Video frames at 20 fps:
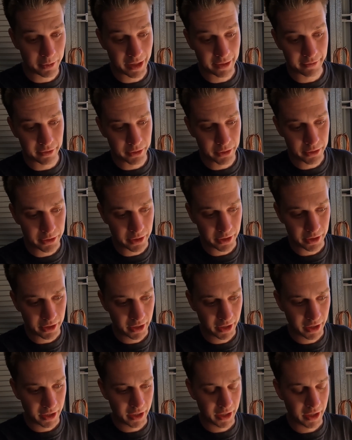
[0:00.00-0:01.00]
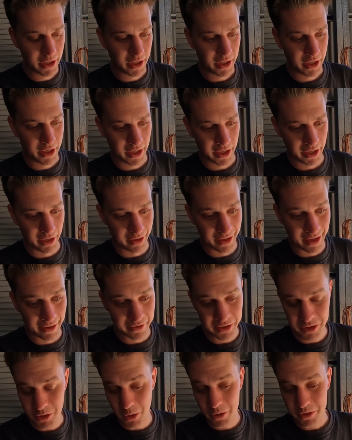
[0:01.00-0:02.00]
We'll have a look and I'll have
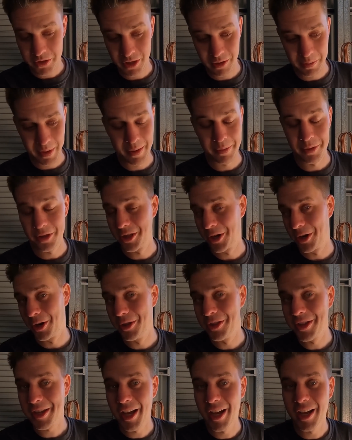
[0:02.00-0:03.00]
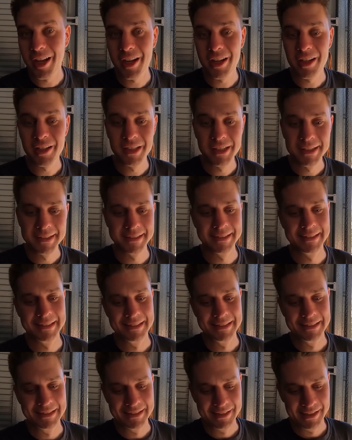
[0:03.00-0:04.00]
a talk to the people that own the car.
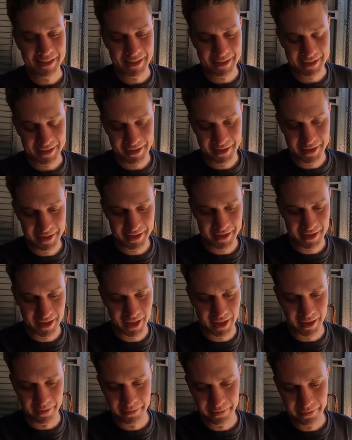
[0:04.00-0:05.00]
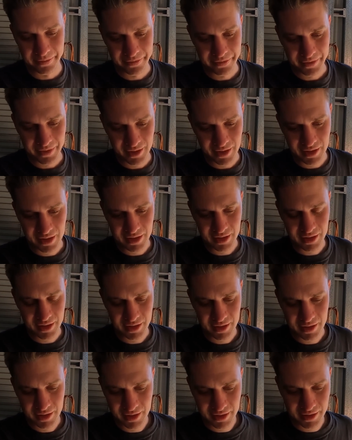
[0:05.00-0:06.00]
Because,
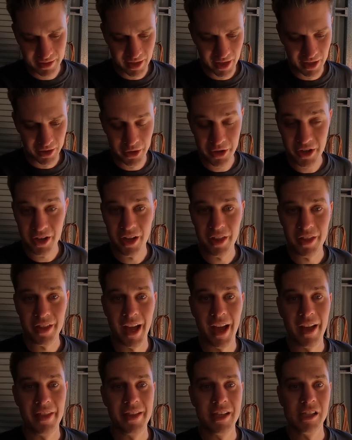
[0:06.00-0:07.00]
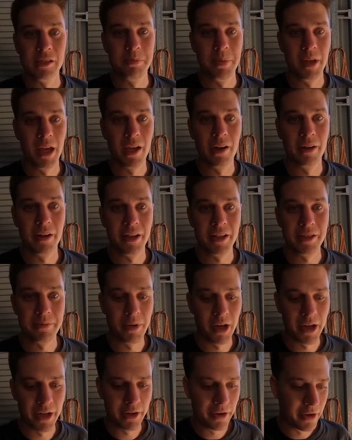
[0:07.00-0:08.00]
yeah, looking at that, these bearings
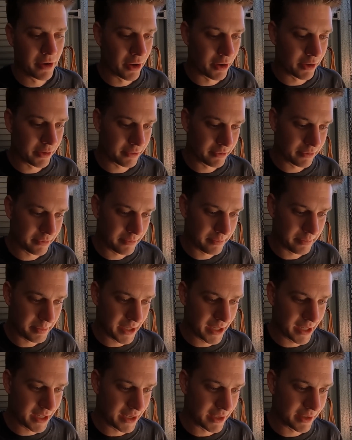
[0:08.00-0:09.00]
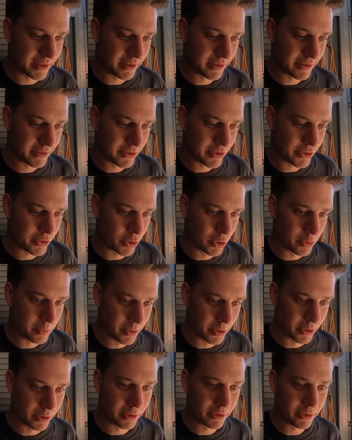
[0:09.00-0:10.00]
might not be
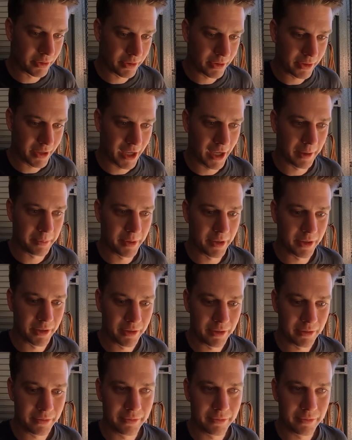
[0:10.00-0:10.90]
super happy.